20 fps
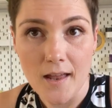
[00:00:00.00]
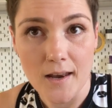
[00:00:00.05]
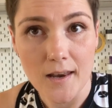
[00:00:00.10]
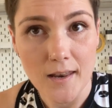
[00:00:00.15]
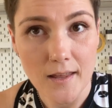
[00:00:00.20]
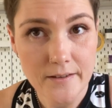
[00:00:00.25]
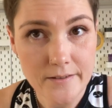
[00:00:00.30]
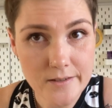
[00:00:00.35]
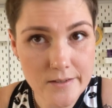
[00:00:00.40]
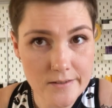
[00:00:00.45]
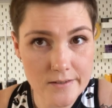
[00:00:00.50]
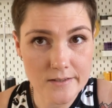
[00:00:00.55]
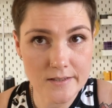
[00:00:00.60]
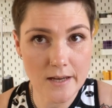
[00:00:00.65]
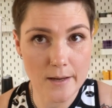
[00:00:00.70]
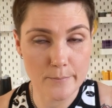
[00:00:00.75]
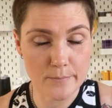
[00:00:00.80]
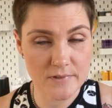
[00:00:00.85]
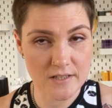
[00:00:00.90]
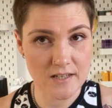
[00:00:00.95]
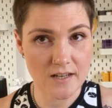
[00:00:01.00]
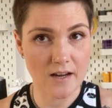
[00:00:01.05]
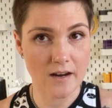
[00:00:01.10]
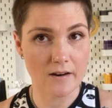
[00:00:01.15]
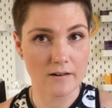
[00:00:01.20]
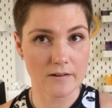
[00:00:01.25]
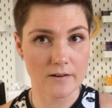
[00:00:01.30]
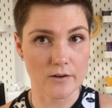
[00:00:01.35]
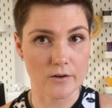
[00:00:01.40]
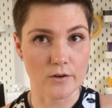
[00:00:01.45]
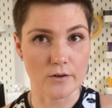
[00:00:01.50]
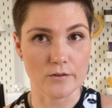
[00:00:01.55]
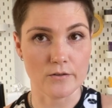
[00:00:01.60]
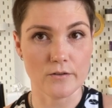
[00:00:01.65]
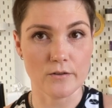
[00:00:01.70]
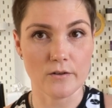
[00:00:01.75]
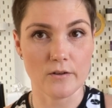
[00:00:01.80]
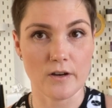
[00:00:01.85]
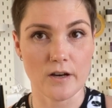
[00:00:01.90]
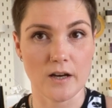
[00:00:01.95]
Let us attempt to carry
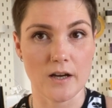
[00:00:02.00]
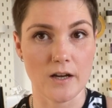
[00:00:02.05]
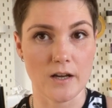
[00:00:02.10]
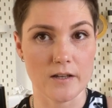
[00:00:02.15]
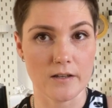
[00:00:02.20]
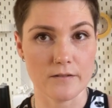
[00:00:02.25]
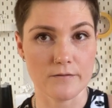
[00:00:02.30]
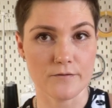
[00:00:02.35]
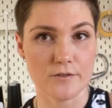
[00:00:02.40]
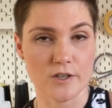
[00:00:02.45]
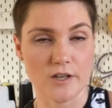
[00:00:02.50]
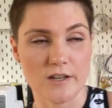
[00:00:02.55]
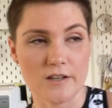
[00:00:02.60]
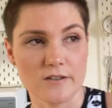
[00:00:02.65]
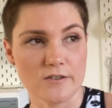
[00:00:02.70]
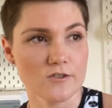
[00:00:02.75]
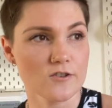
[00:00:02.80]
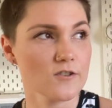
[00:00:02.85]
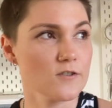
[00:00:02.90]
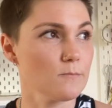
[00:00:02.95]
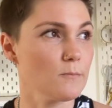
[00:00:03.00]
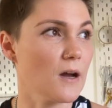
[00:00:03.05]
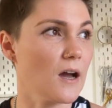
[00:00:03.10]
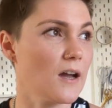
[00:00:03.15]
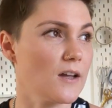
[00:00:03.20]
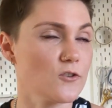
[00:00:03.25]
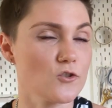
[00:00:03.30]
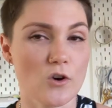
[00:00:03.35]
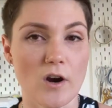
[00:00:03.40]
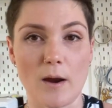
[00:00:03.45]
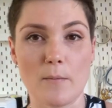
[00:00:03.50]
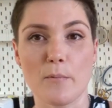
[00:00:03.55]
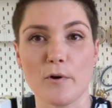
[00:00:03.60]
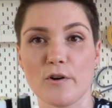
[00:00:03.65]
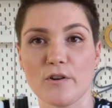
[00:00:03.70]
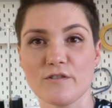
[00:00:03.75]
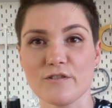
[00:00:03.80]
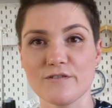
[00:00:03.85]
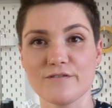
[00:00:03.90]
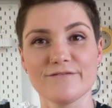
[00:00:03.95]
on. I have changed my
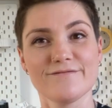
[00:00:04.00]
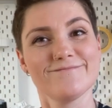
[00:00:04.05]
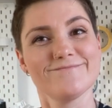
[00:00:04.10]
tripod